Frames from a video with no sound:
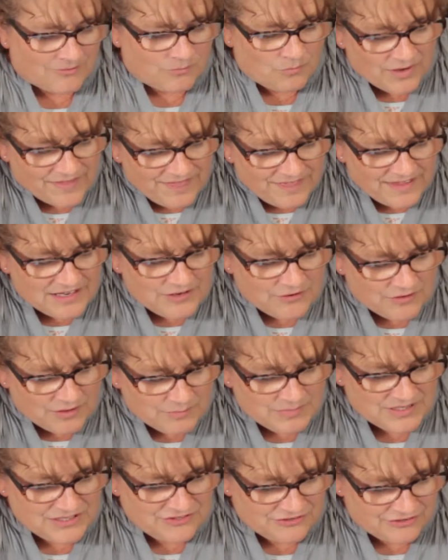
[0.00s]
One thing you
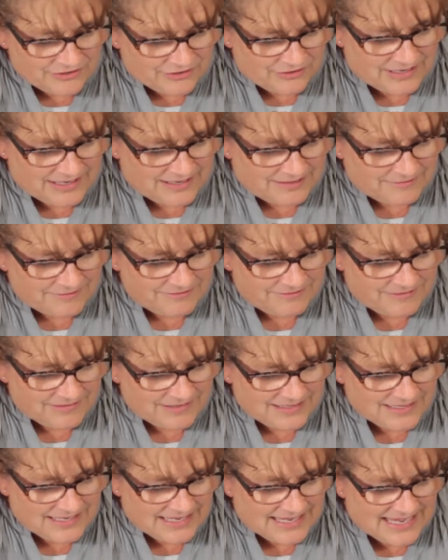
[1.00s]
can be sure of
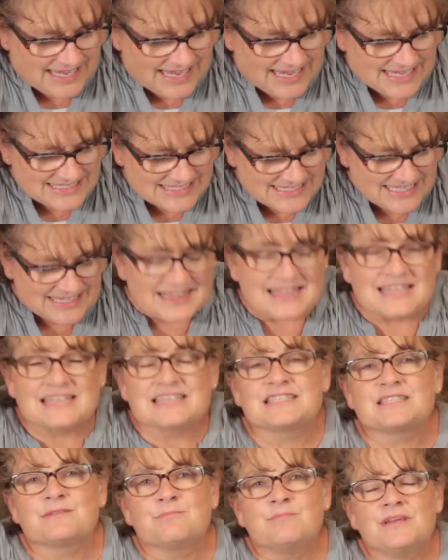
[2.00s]
is that
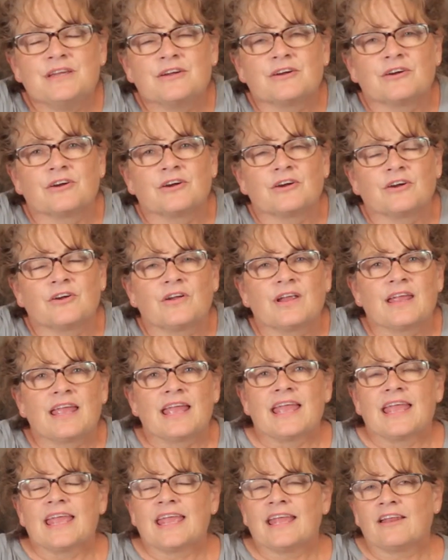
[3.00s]
this mirror,
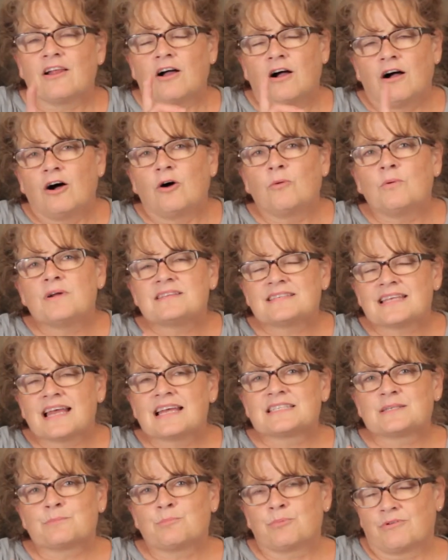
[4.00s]
it always
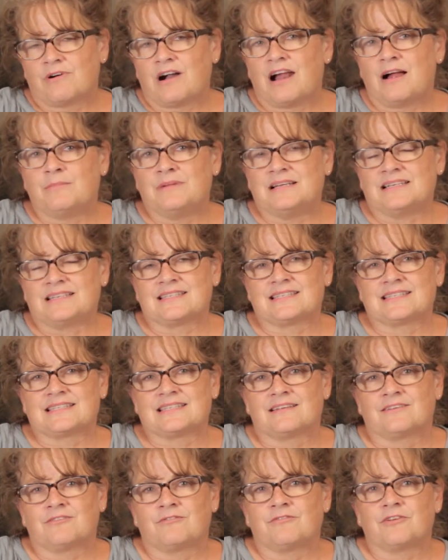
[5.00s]
has a
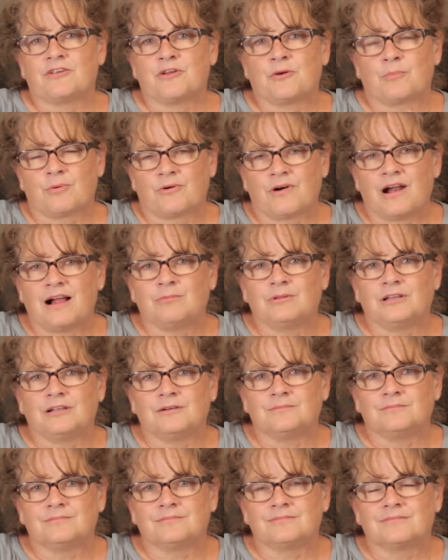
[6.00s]
promise for your
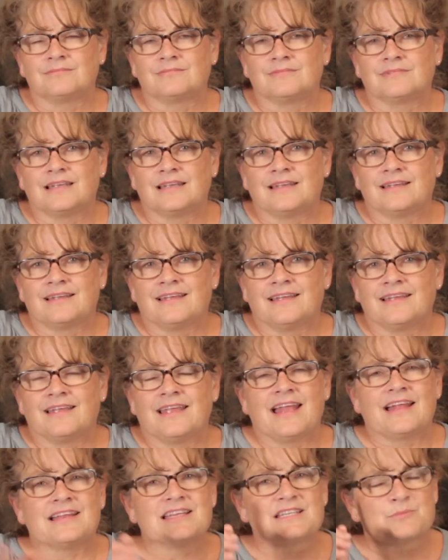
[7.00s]
problem.
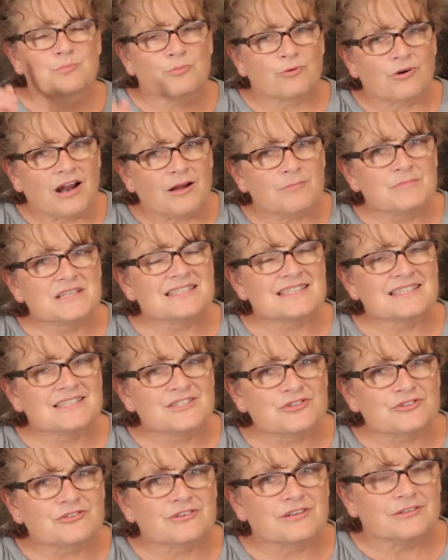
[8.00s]
And his promise
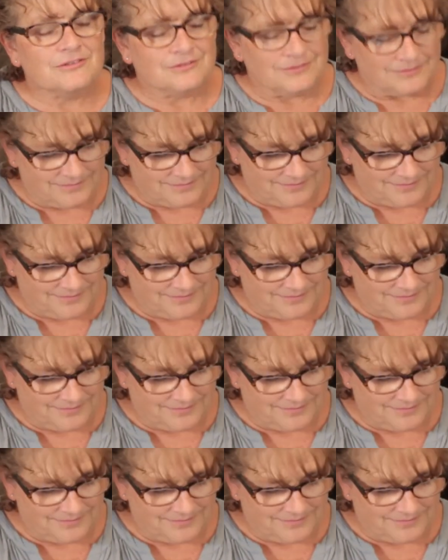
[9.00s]
is true.